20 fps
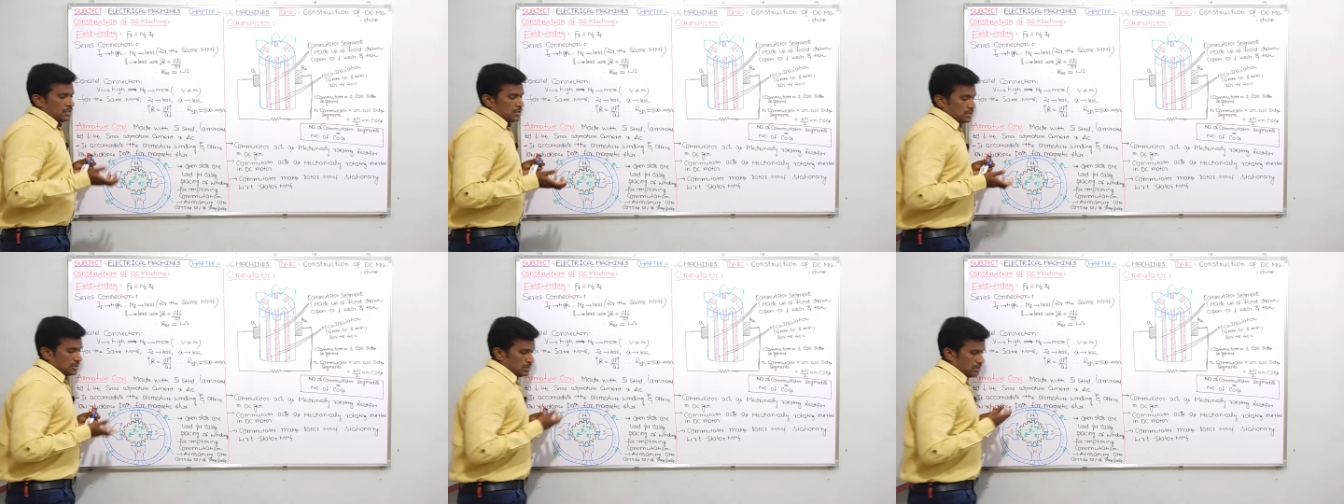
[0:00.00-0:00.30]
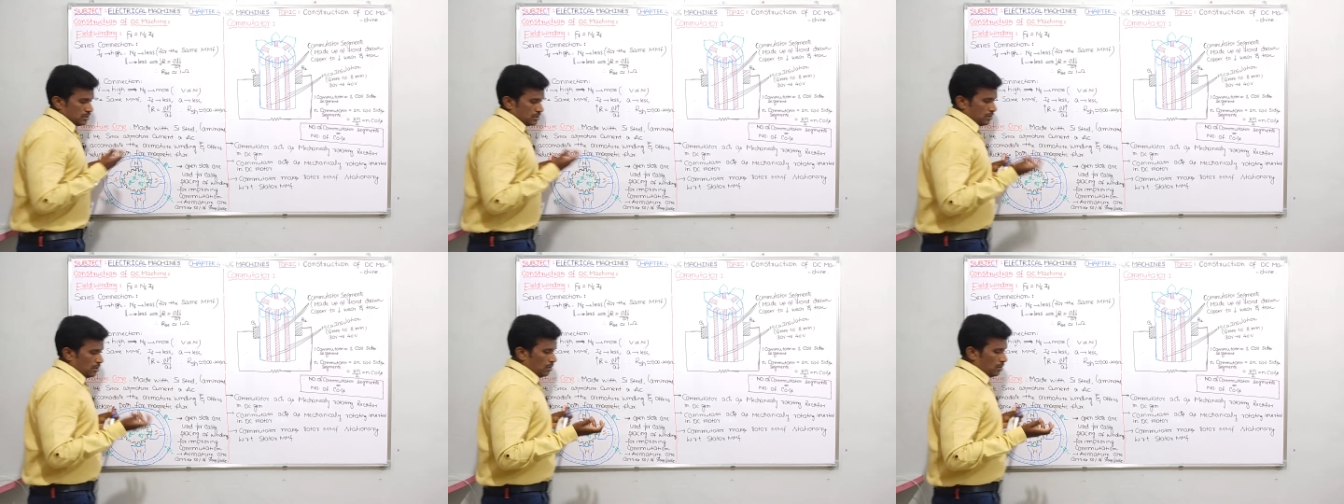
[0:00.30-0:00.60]

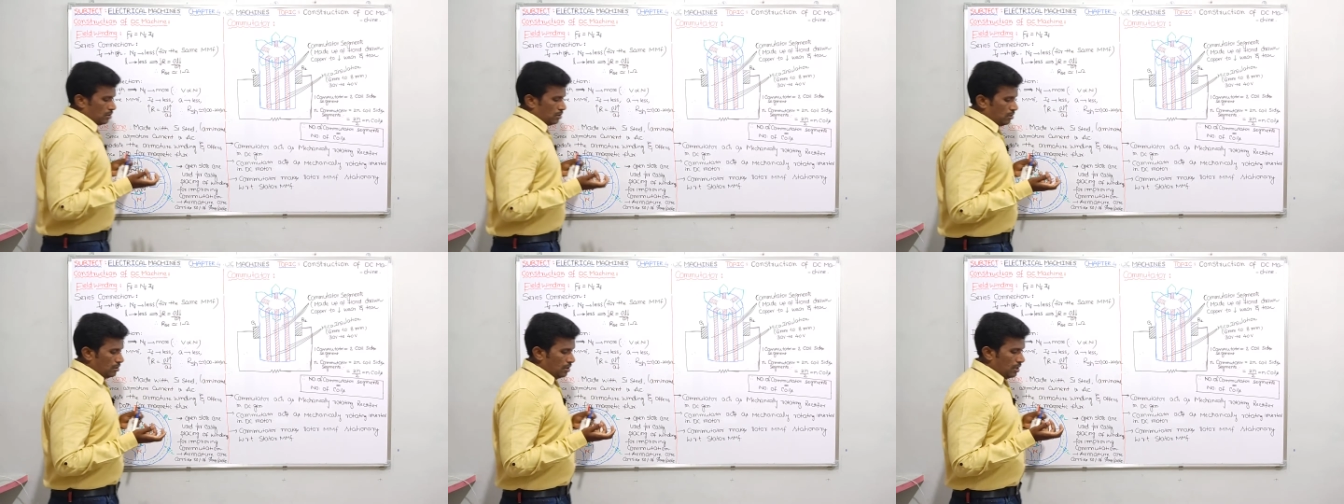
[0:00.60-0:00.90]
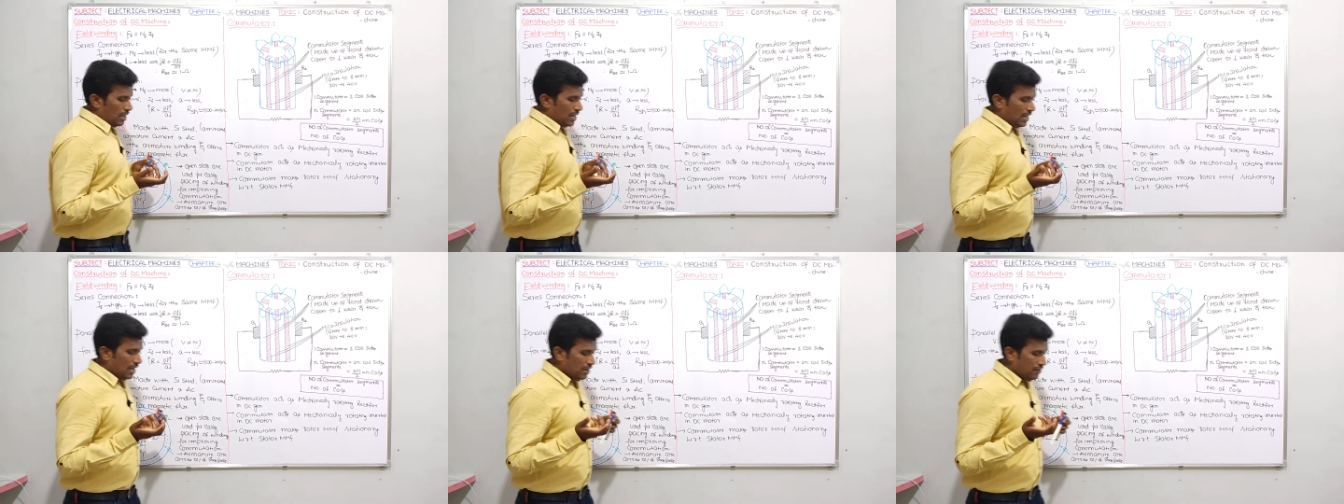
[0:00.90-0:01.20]
so
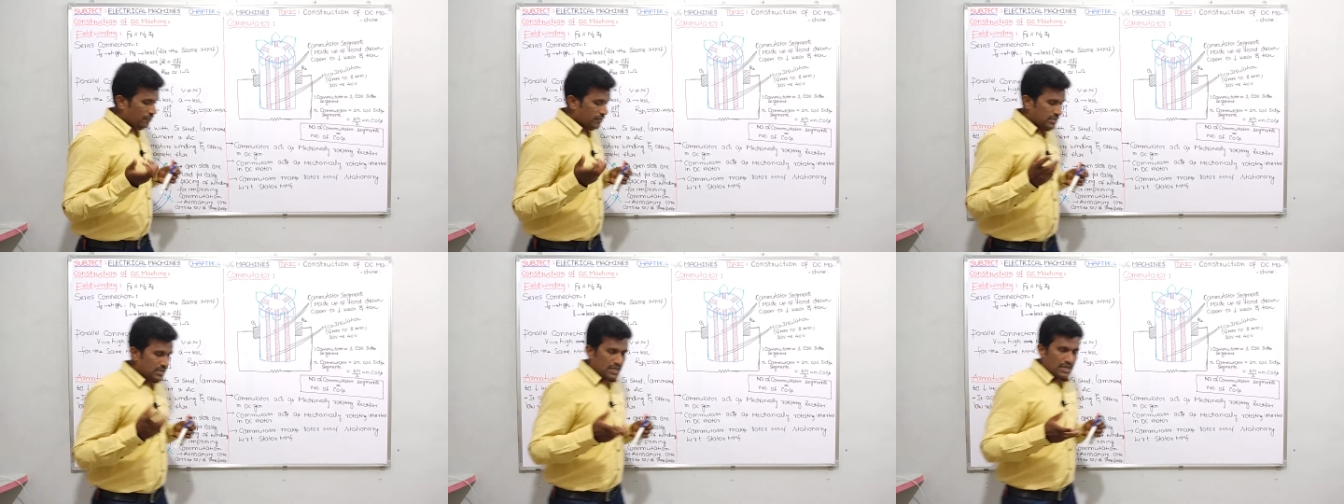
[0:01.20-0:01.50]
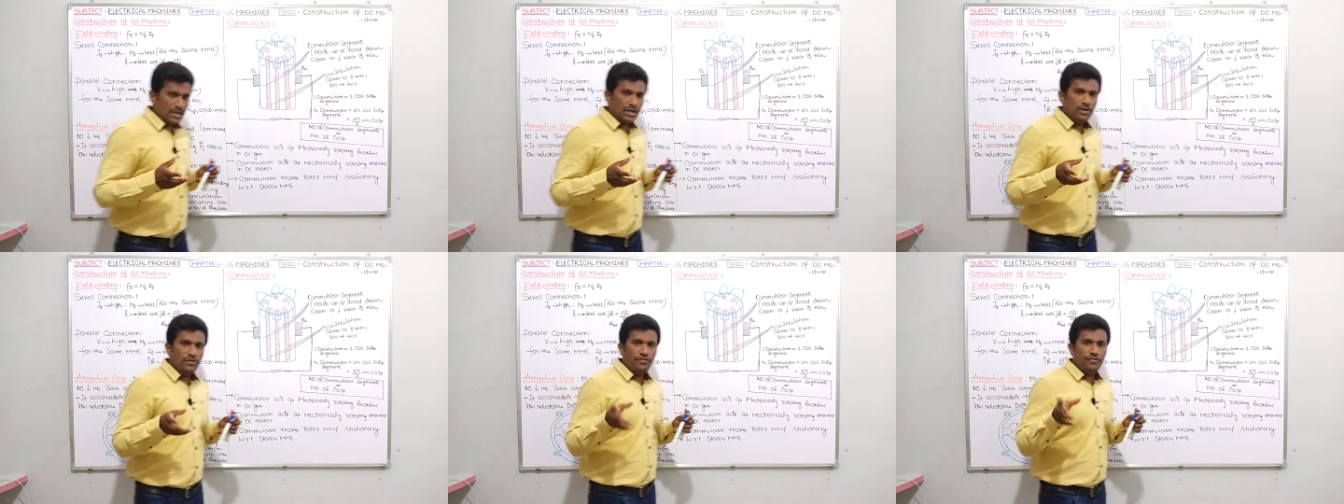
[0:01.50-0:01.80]

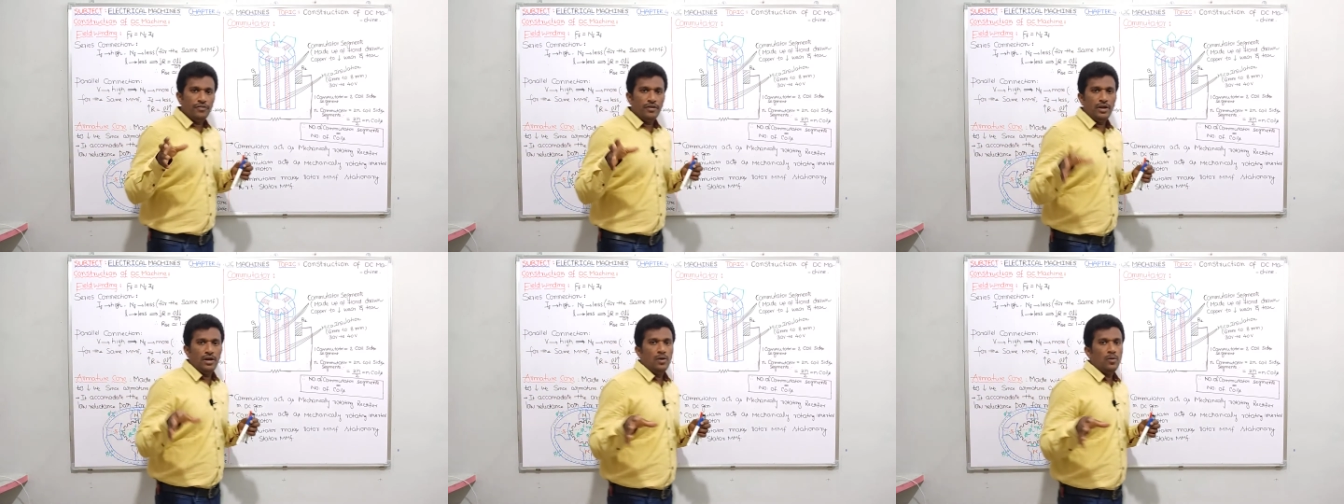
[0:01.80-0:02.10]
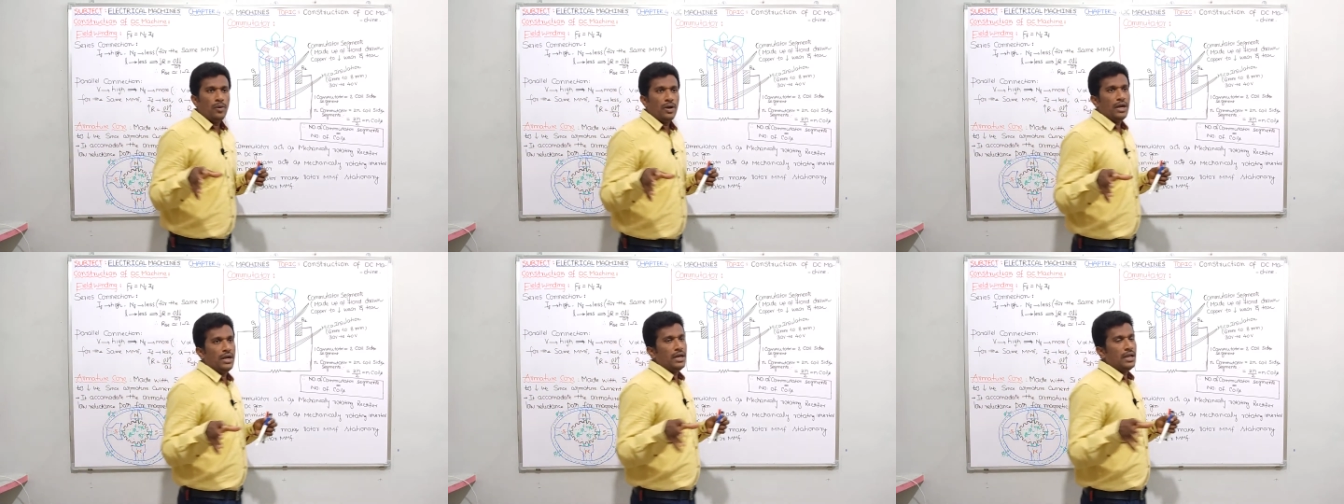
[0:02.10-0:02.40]
generally
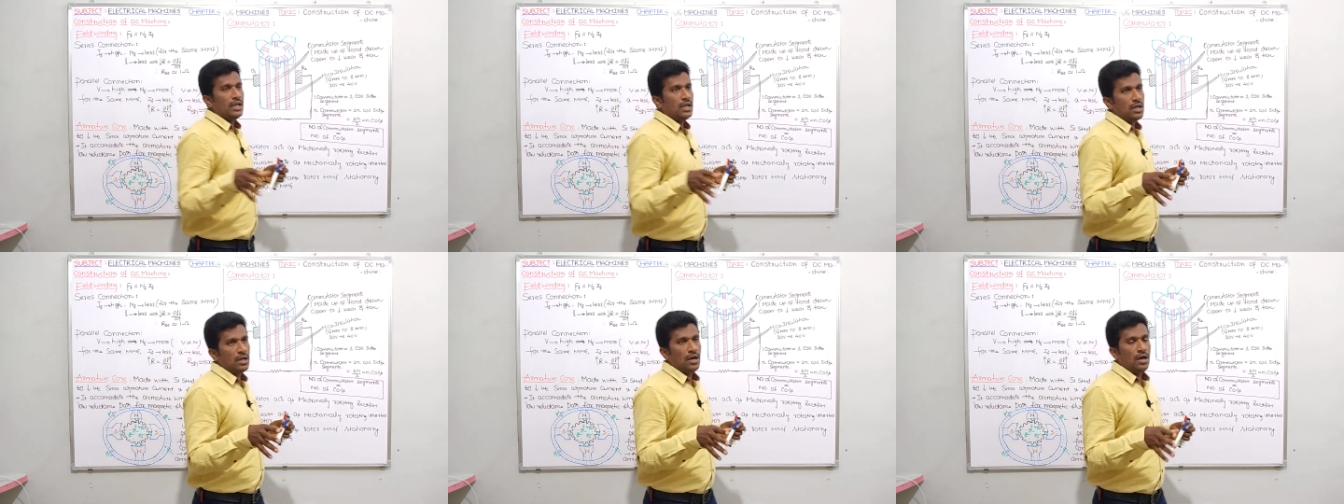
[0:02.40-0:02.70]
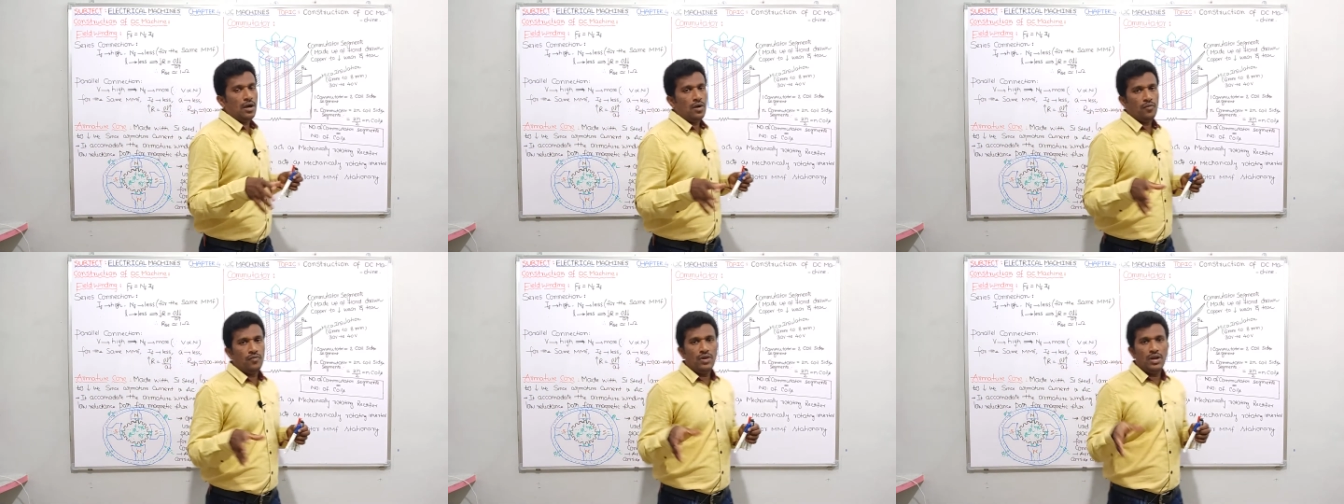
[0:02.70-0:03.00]
field winding
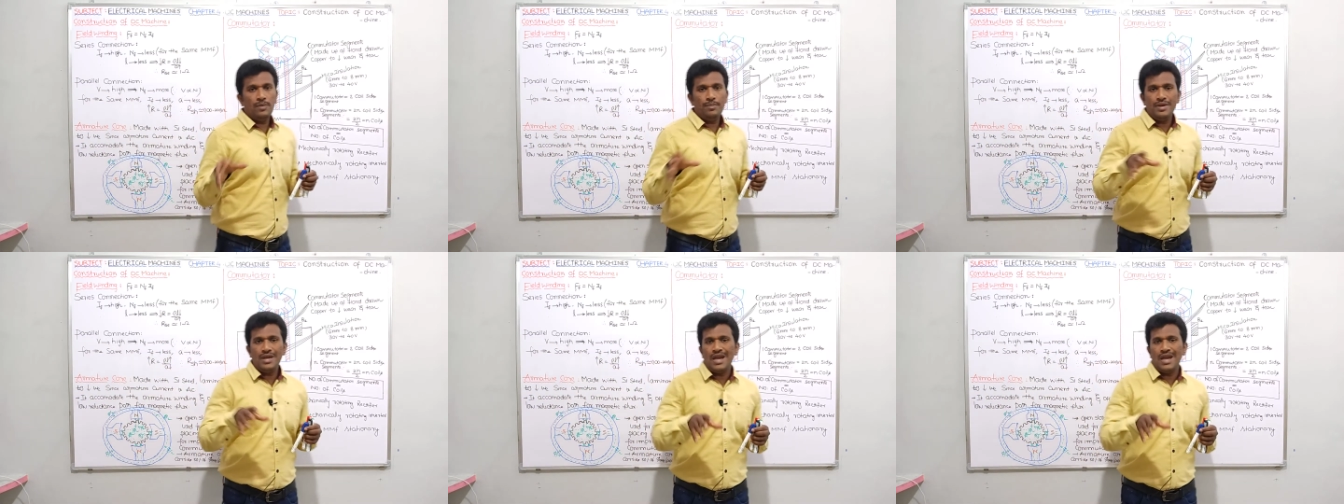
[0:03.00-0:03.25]
will be